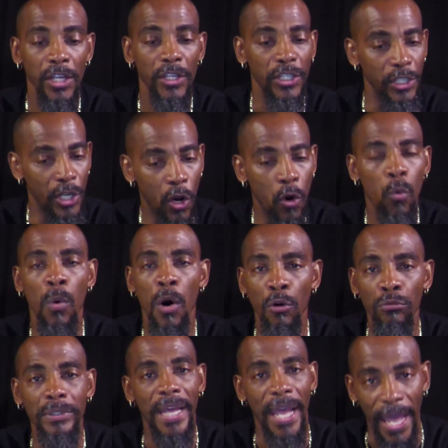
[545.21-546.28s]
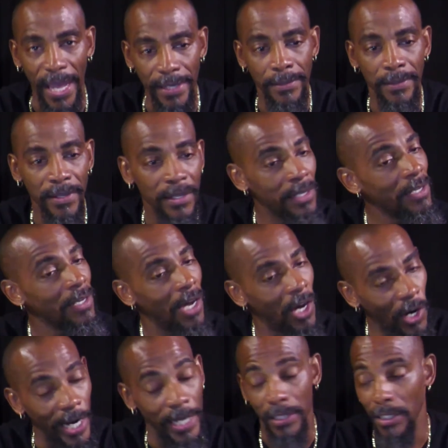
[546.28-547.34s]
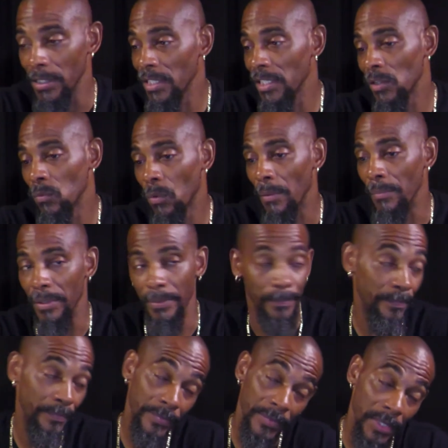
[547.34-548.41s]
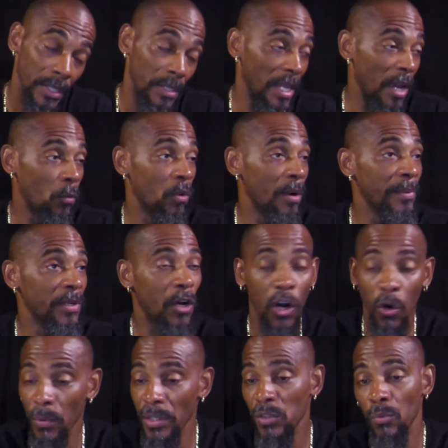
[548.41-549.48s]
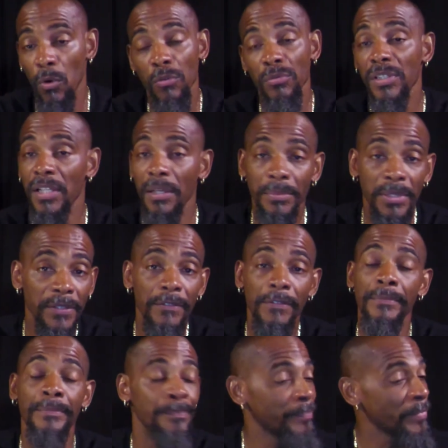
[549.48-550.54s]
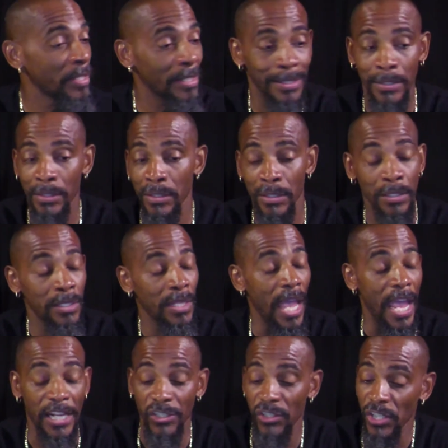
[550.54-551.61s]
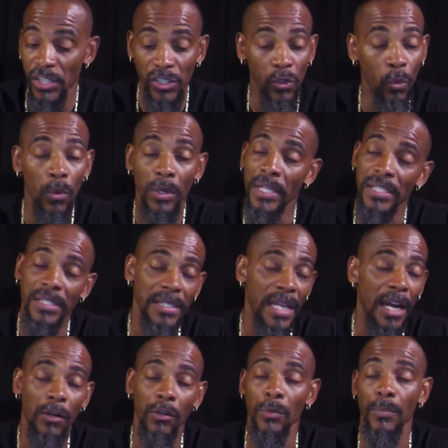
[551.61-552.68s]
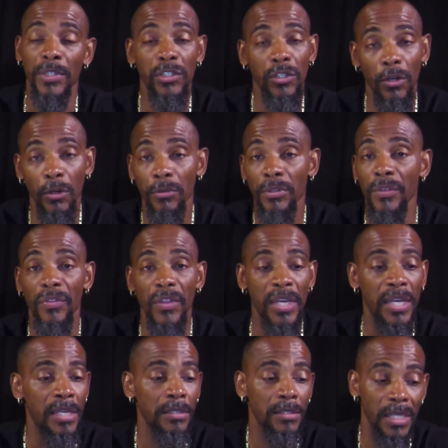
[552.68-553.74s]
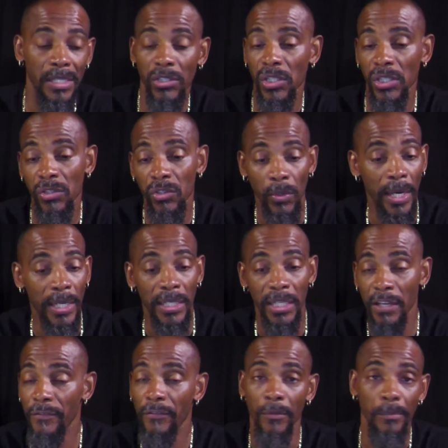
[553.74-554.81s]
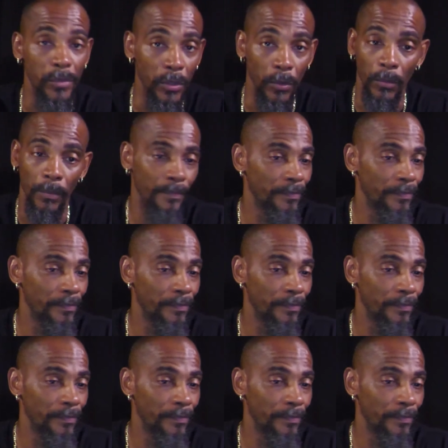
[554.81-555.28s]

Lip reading: You don't want that. All right, the needy woman. That woman always wants something, and she's the one that's not going to return the things that she's trying to get from you.